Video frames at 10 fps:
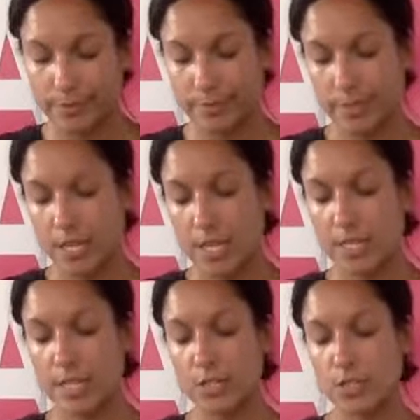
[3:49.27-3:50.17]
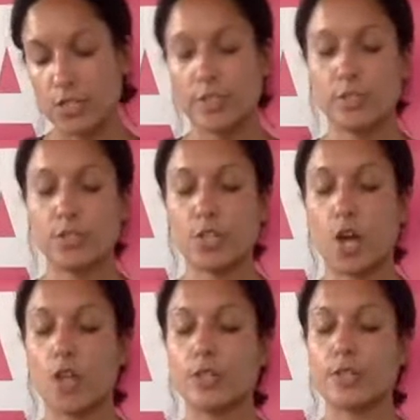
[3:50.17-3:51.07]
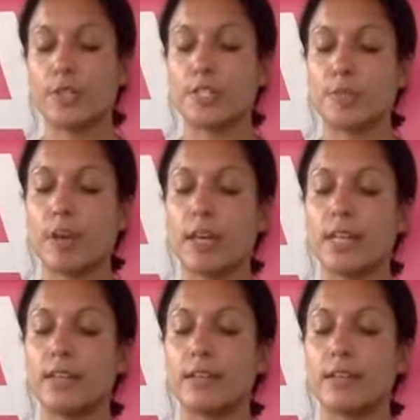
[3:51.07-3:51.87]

sitting just a little taller in the spine.